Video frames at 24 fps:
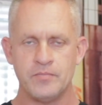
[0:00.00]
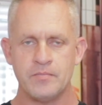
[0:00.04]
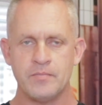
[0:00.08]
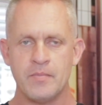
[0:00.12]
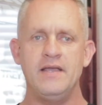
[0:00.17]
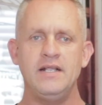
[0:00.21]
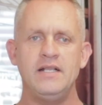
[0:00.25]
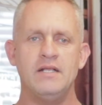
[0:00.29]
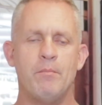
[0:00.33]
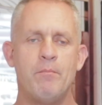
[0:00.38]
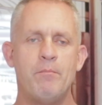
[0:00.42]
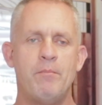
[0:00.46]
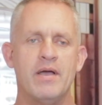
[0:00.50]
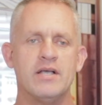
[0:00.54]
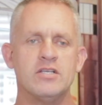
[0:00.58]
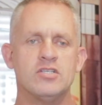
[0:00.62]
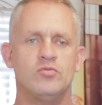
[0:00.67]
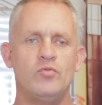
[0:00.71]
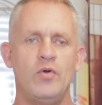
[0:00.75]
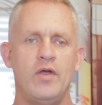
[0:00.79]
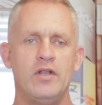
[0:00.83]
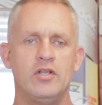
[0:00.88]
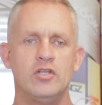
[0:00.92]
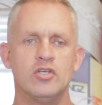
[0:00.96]
I think the
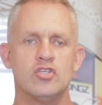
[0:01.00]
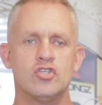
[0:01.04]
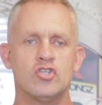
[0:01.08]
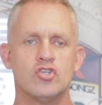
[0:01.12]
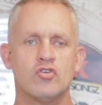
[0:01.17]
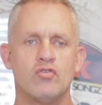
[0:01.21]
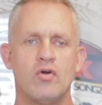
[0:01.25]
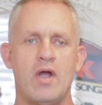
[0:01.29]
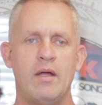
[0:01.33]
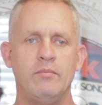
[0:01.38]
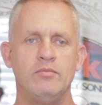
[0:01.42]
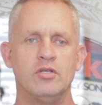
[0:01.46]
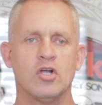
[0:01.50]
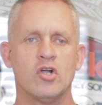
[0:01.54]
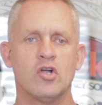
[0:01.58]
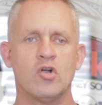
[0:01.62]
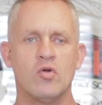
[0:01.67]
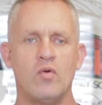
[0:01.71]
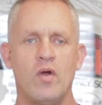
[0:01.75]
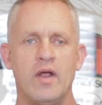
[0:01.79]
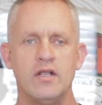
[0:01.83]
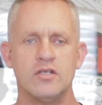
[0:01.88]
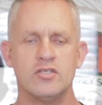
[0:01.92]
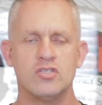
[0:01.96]
best way to describe the
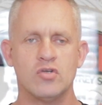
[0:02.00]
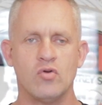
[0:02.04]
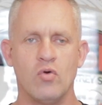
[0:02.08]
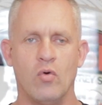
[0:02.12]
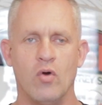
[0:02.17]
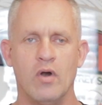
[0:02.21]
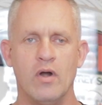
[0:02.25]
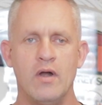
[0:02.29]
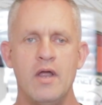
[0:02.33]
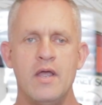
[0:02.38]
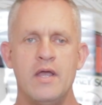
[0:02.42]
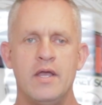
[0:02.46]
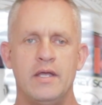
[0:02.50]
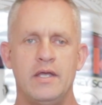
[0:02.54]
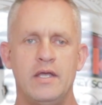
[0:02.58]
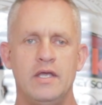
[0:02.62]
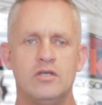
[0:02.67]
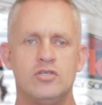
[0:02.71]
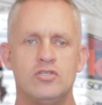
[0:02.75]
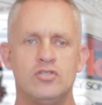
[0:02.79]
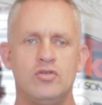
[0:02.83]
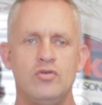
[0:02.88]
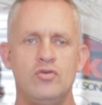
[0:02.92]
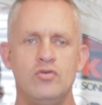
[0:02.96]
credit score
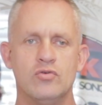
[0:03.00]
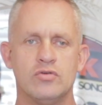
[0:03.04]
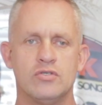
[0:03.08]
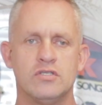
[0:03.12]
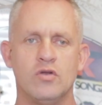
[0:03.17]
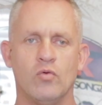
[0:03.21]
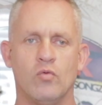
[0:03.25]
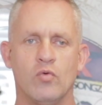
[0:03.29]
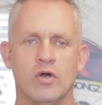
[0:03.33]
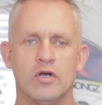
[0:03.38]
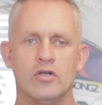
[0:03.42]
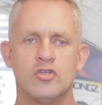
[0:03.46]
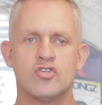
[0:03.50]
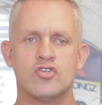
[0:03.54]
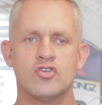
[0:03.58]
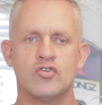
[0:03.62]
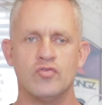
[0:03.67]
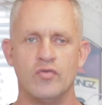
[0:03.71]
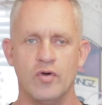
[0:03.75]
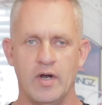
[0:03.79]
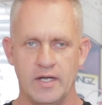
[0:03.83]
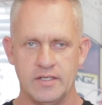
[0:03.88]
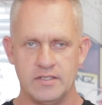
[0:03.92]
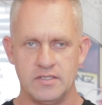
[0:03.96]
is to use the word
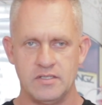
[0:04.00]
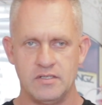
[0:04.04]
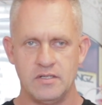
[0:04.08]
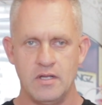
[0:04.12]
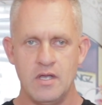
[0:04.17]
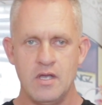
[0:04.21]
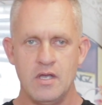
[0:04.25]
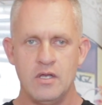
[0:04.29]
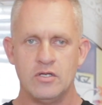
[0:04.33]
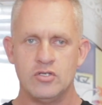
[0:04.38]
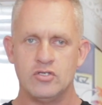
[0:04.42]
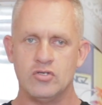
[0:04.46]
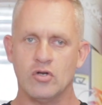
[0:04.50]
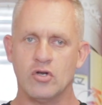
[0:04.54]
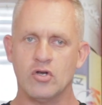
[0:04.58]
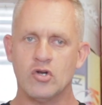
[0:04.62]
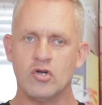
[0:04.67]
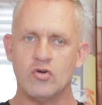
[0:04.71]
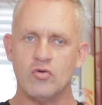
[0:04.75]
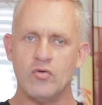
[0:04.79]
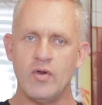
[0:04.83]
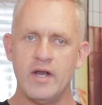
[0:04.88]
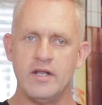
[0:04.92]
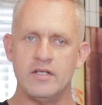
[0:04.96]
trust. So
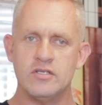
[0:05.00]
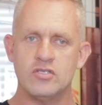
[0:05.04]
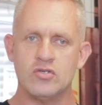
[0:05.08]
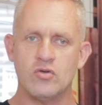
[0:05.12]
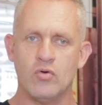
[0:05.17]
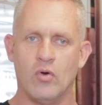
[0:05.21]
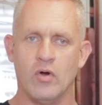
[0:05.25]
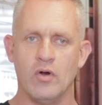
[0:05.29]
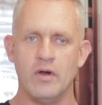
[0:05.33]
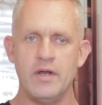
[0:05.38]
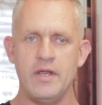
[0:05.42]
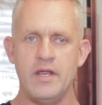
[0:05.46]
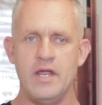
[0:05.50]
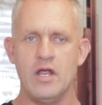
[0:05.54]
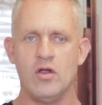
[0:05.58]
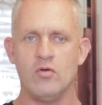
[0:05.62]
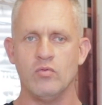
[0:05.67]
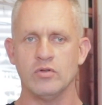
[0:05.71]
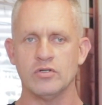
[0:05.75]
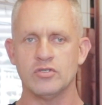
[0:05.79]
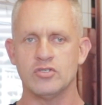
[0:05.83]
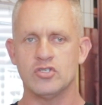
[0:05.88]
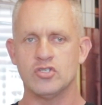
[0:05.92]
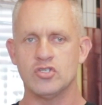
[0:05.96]
credit score
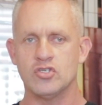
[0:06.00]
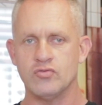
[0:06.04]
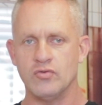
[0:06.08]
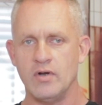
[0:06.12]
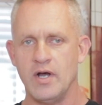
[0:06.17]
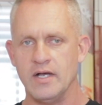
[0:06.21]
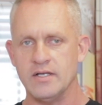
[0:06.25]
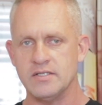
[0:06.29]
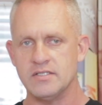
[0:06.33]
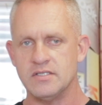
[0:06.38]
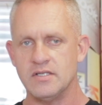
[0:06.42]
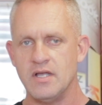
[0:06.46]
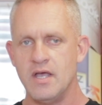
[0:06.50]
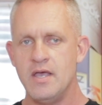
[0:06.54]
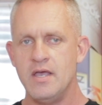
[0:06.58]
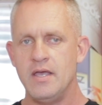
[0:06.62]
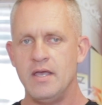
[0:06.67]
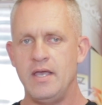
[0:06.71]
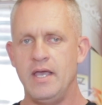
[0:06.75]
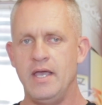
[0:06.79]
equals trust.